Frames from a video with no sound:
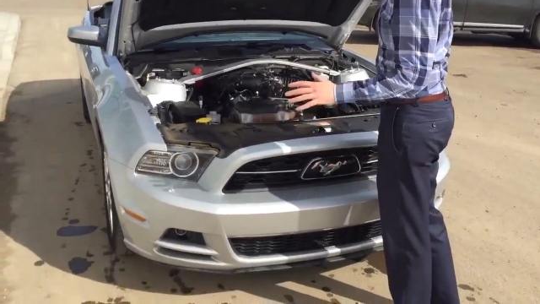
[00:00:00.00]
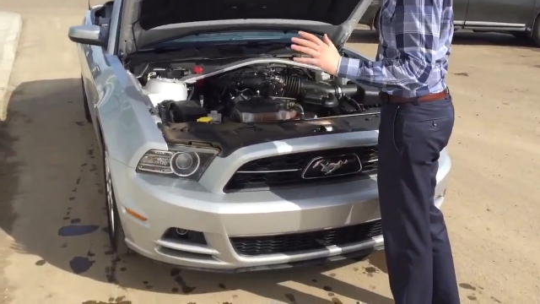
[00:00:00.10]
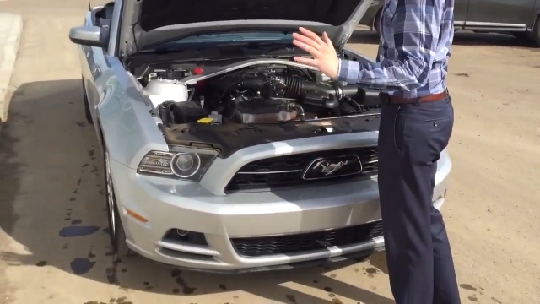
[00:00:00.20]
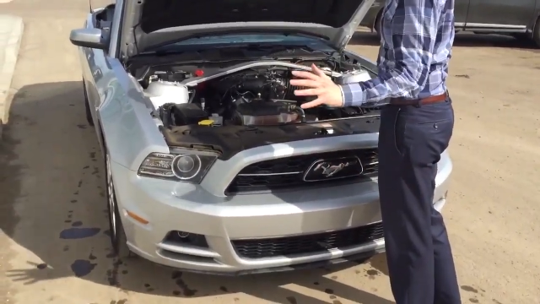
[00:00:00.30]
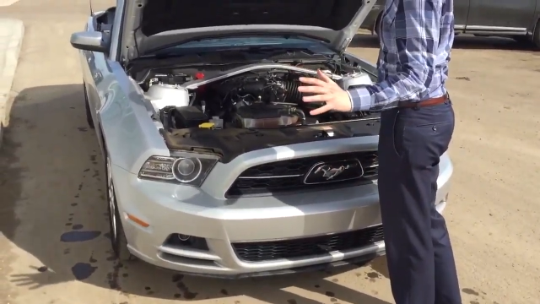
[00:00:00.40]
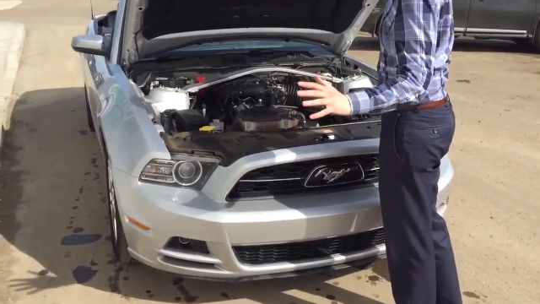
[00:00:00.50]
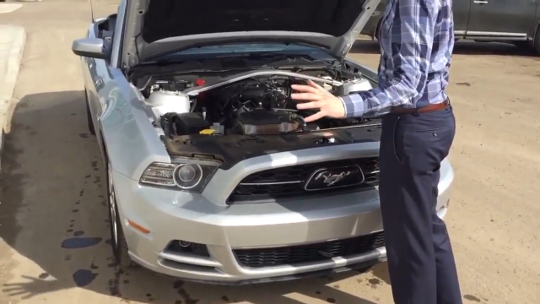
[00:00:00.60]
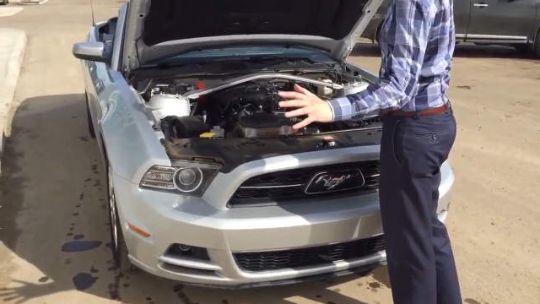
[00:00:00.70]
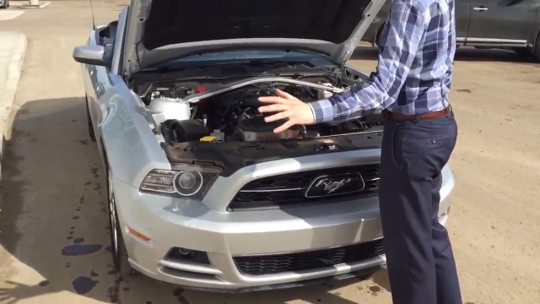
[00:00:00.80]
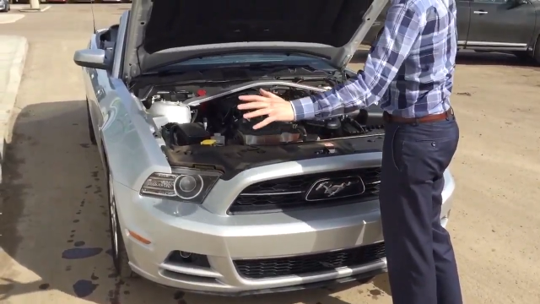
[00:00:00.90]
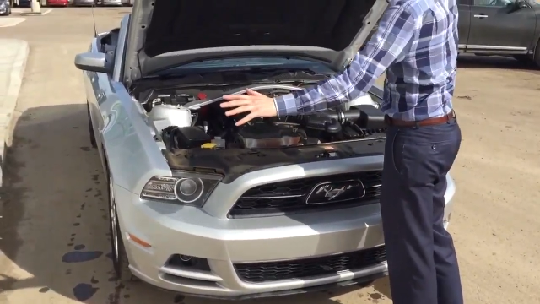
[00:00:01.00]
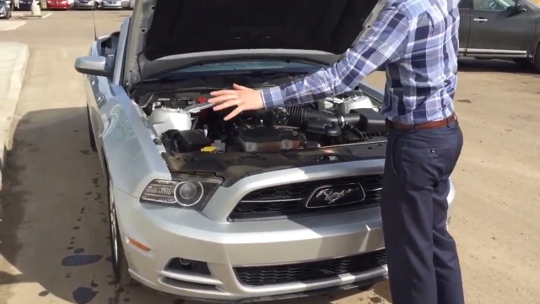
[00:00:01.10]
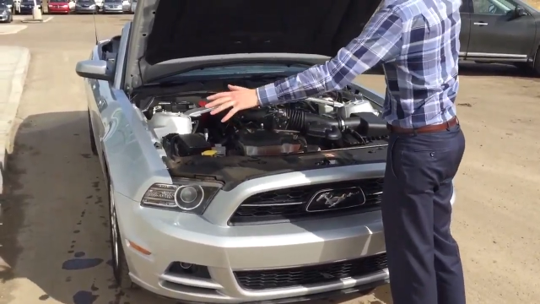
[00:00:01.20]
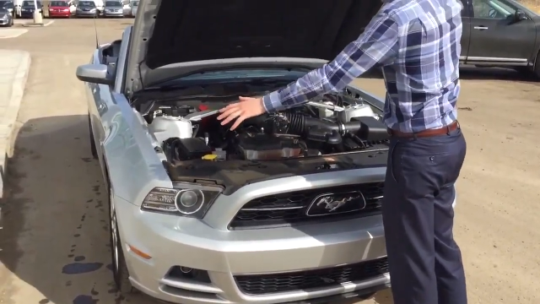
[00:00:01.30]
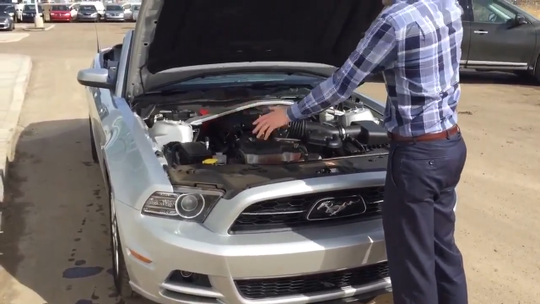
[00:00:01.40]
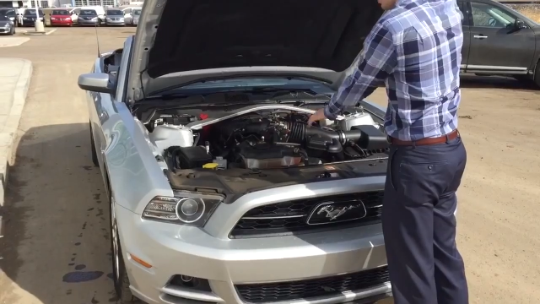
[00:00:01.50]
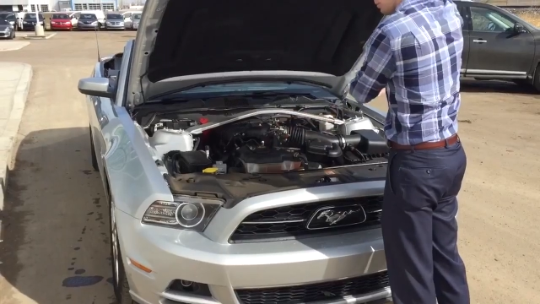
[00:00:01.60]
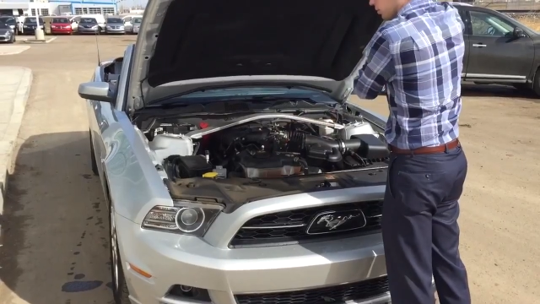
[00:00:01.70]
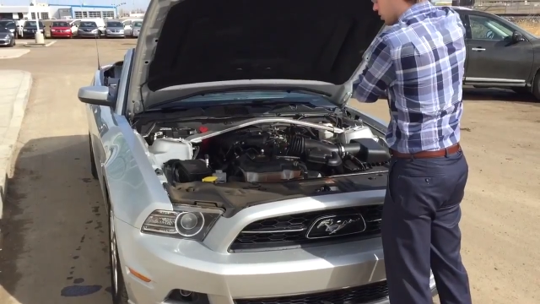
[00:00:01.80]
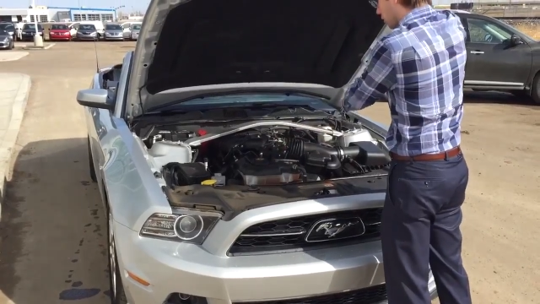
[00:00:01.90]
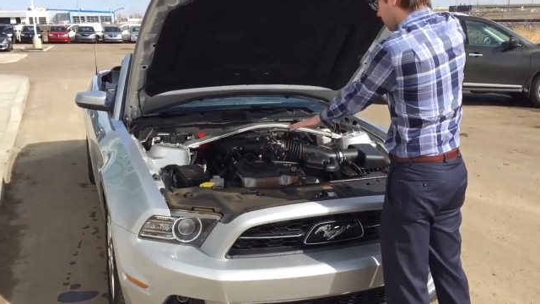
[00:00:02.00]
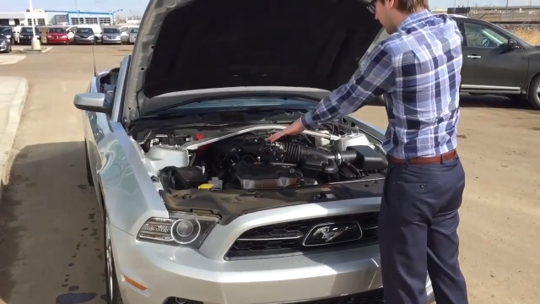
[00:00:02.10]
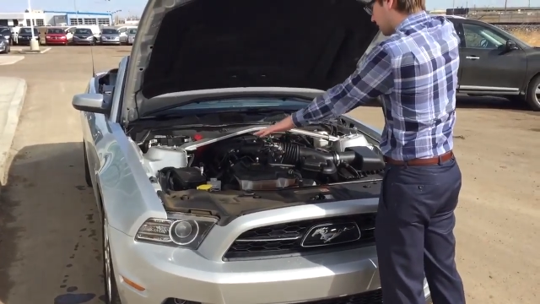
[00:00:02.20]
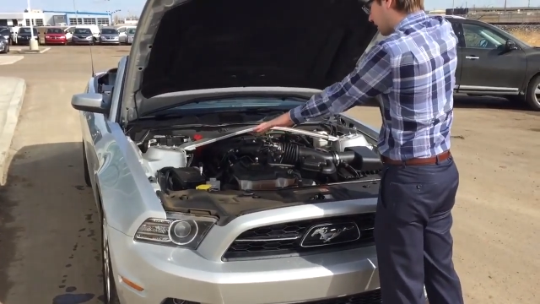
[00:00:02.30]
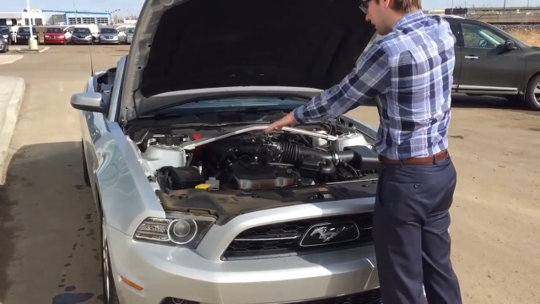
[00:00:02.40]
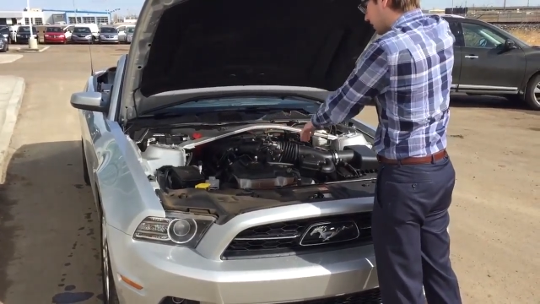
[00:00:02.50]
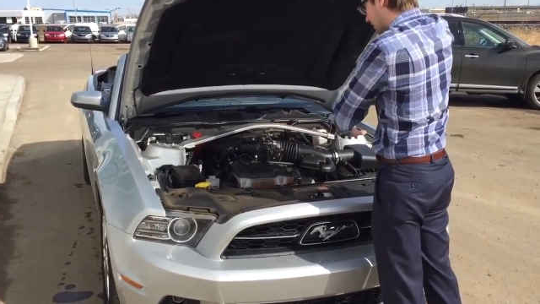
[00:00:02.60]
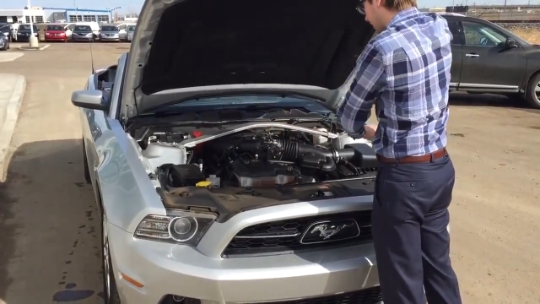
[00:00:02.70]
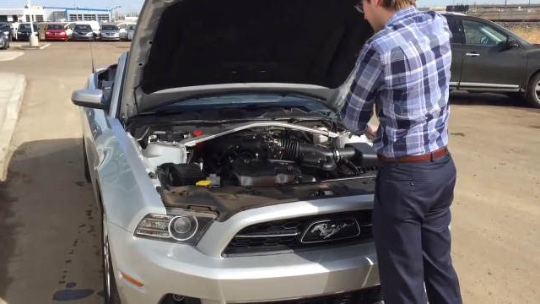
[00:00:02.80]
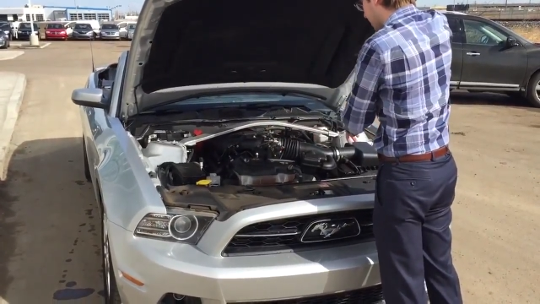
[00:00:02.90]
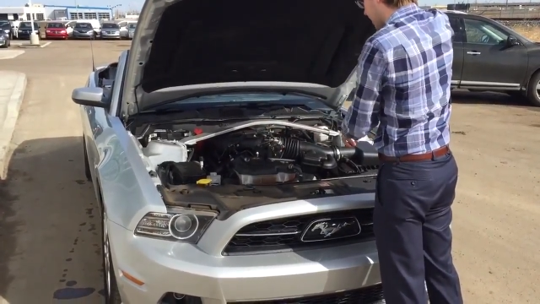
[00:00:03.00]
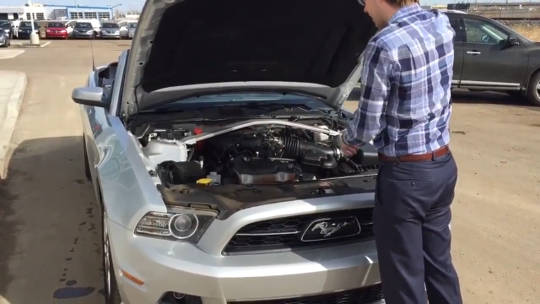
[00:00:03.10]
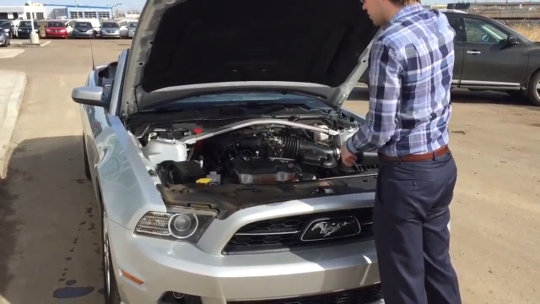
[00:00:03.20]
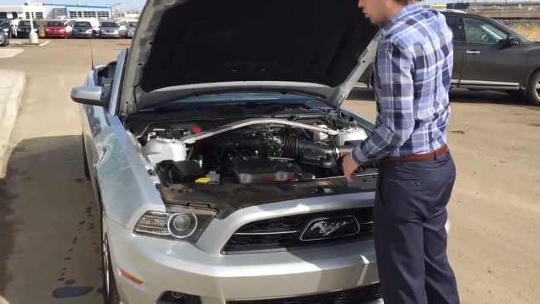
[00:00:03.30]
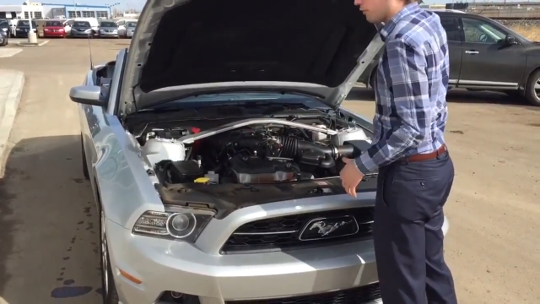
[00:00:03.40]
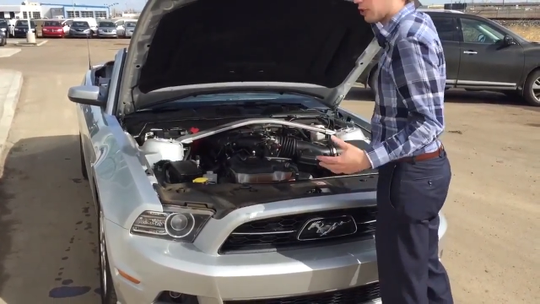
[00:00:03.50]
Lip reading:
[unreadable: no face in view]